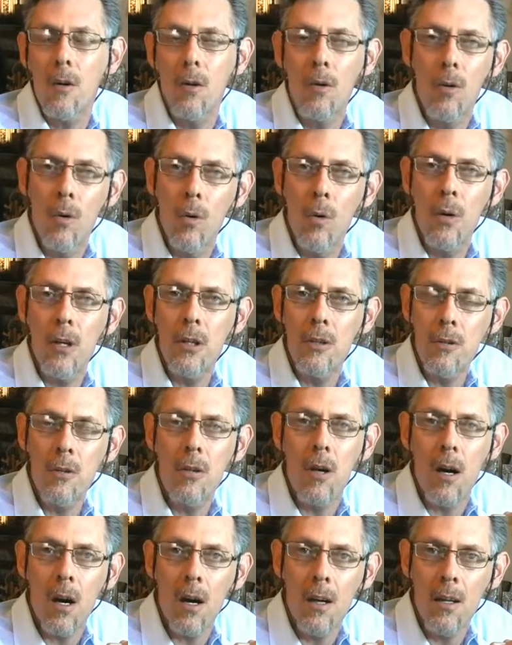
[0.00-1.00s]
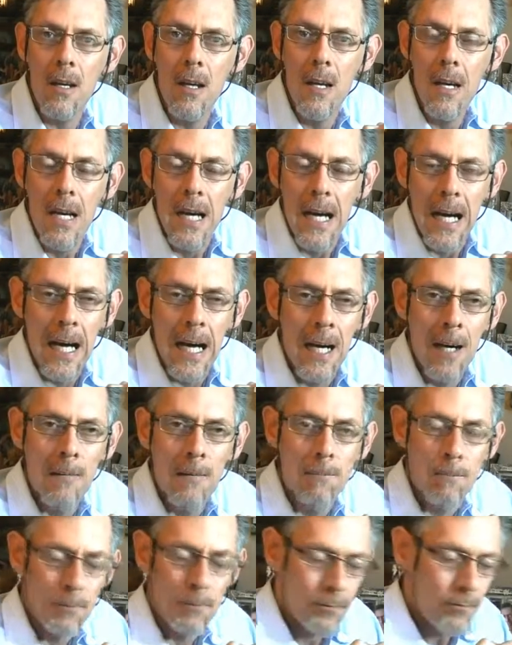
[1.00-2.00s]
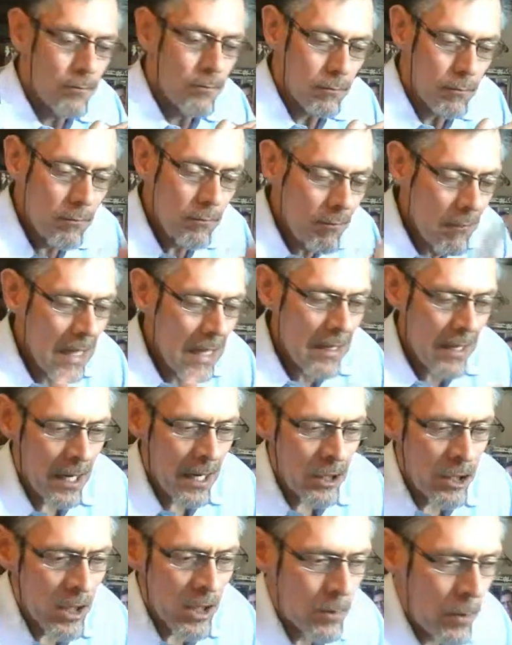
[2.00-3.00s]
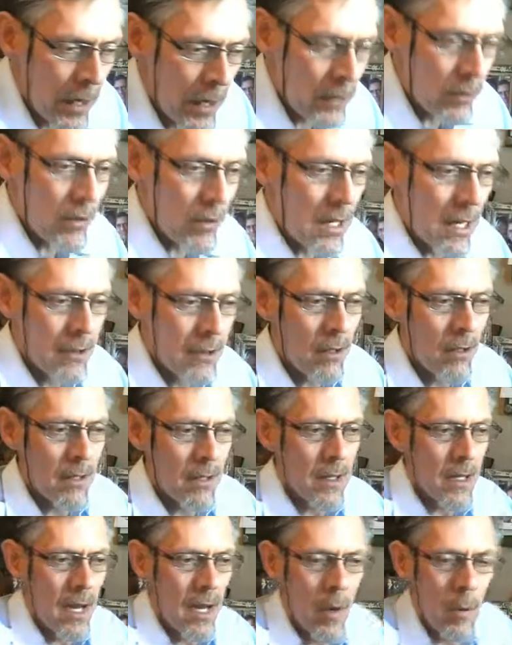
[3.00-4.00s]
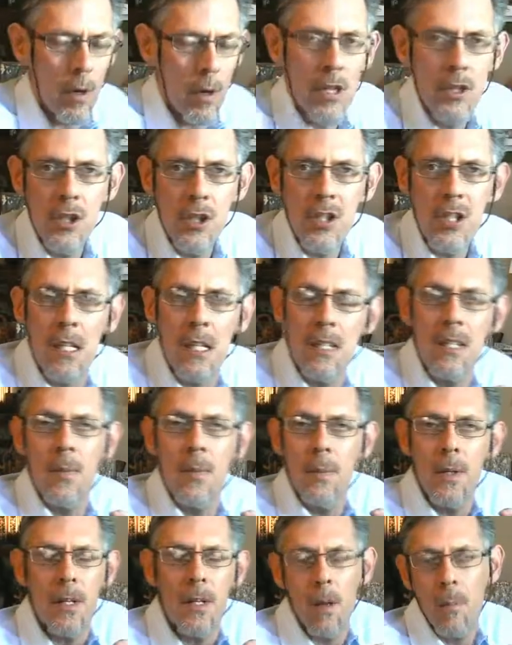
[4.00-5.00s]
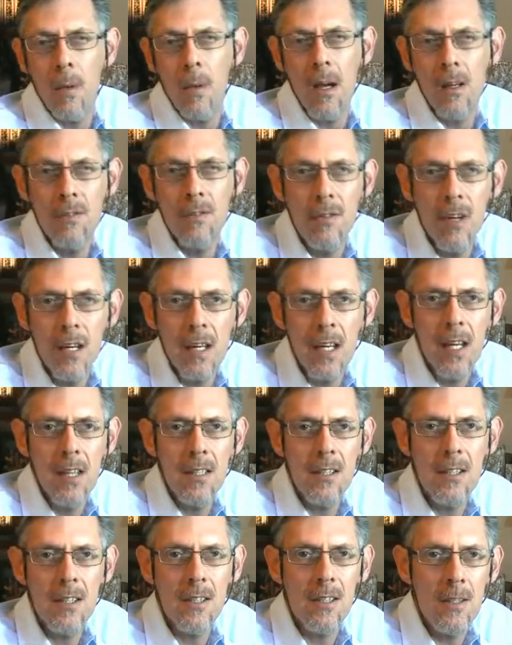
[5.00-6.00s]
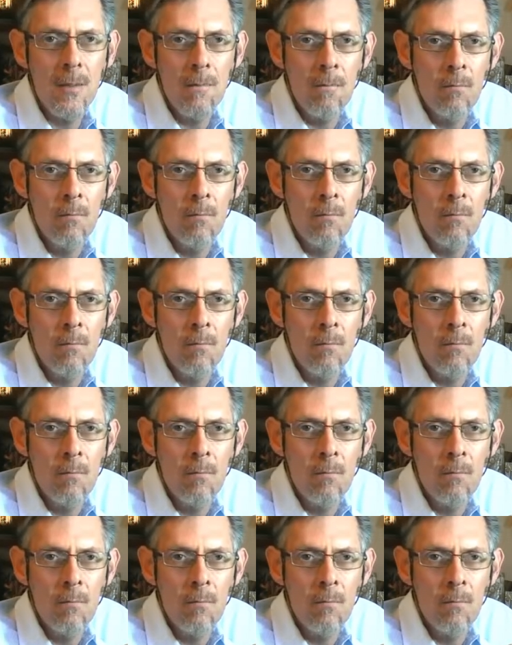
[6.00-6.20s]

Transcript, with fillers: Glory to God. Um, let us just pray together, and then I want to just say something about finances.